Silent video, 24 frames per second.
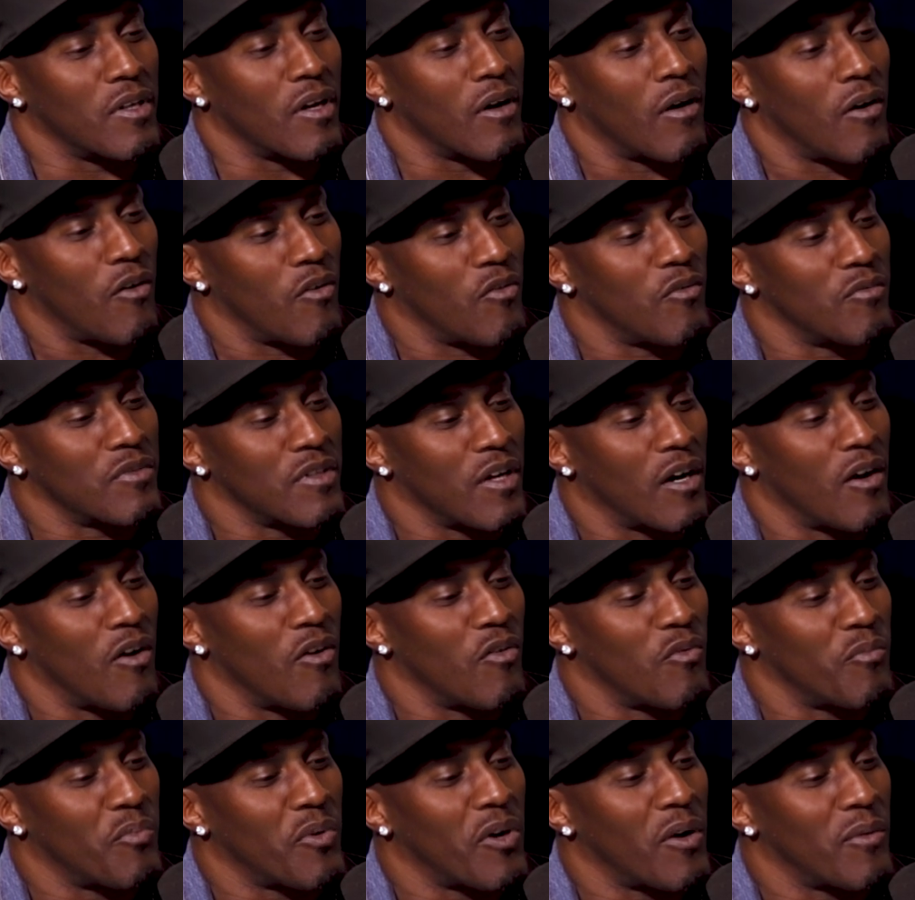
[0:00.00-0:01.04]
your
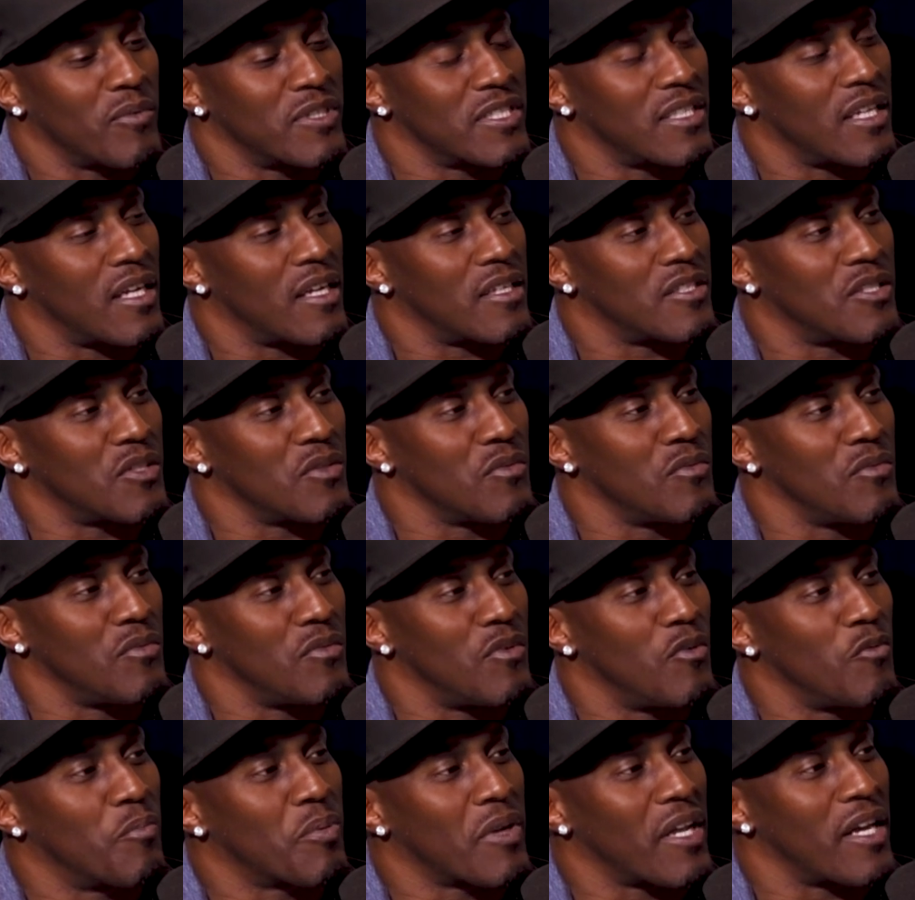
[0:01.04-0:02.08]
homeboy was there too,
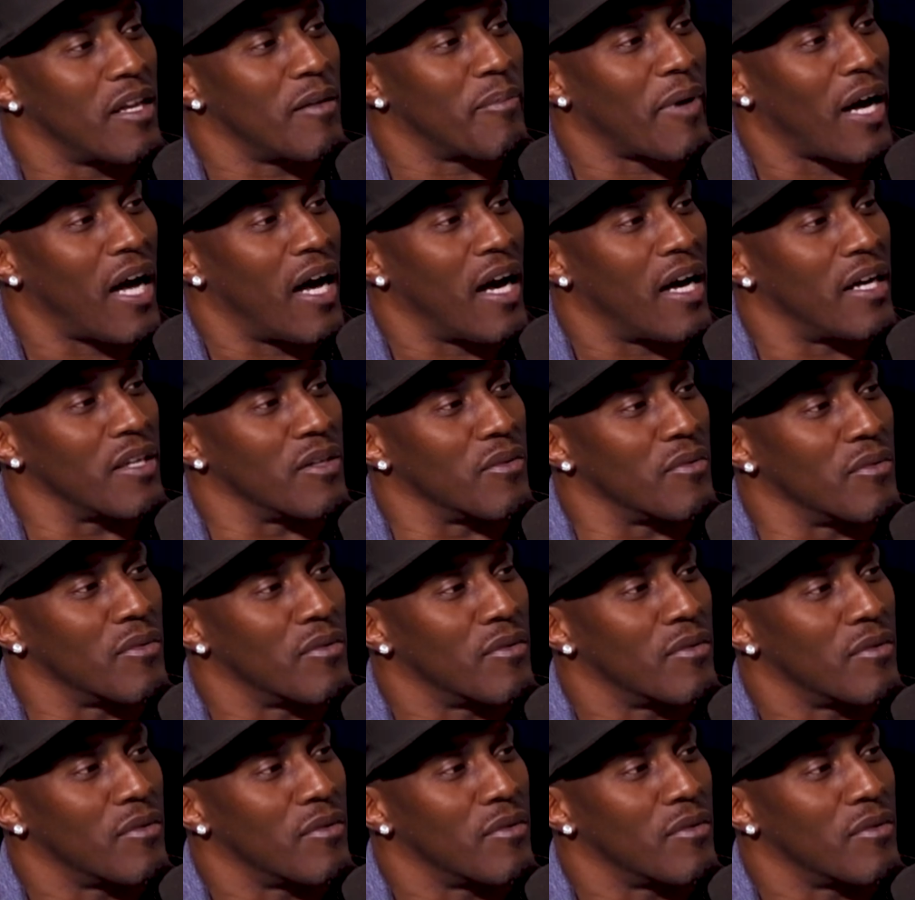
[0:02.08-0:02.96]
who played behind you.